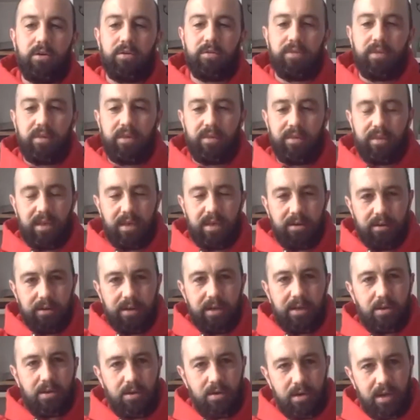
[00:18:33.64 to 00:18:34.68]
the thinner
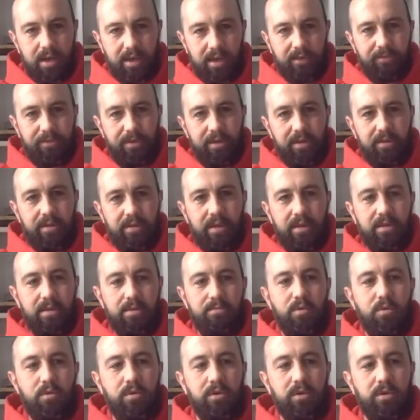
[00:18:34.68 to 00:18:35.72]
it got. I felt that the
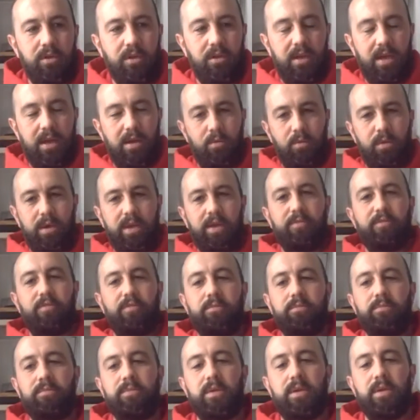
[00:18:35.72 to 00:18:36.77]
more you get away
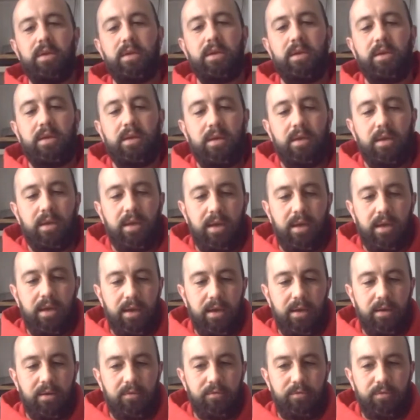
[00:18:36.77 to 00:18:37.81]
from
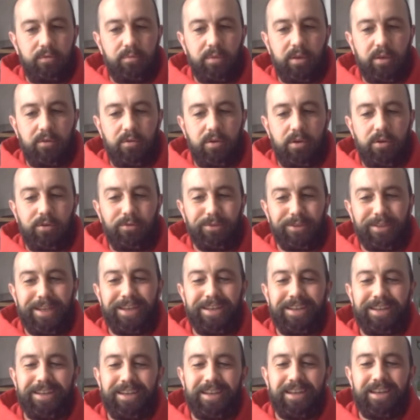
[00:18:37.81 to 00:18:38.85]
the ground,
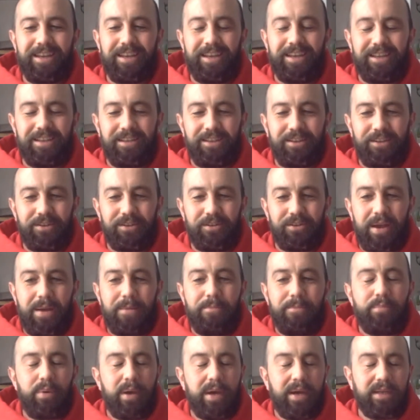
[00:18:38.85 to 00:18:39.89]
your
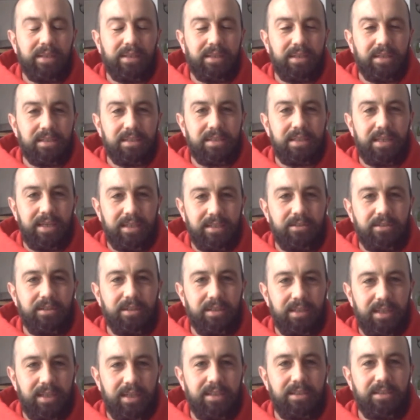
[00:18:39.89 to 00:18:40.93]
impact gets lighter
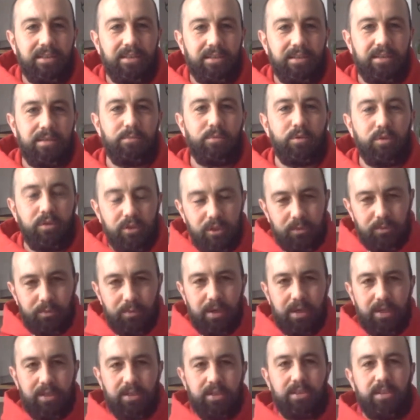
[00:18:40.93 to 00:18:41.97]
and lighter, the more you
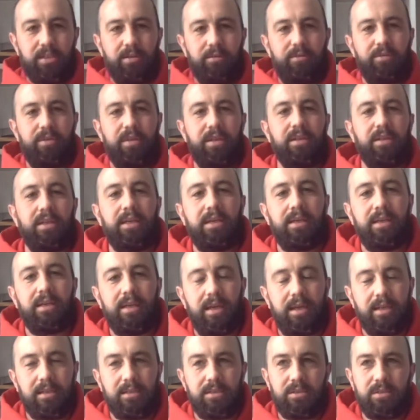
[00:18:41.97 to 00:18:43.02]
spread yourself thinly.
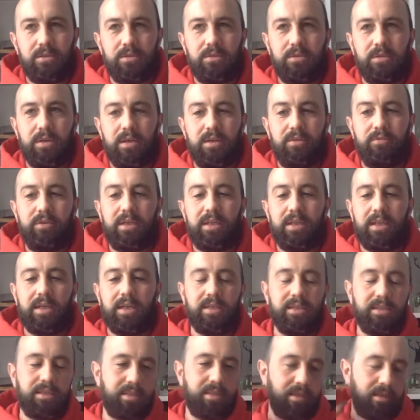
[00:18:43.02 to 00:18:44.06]
And so I
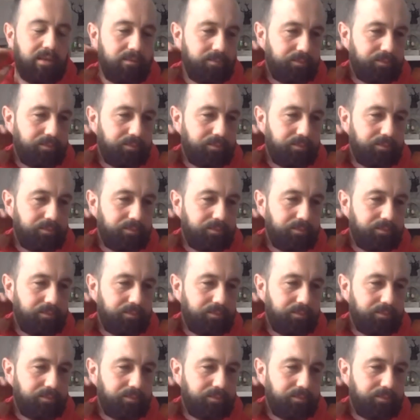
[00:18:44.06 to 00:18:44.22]
realized that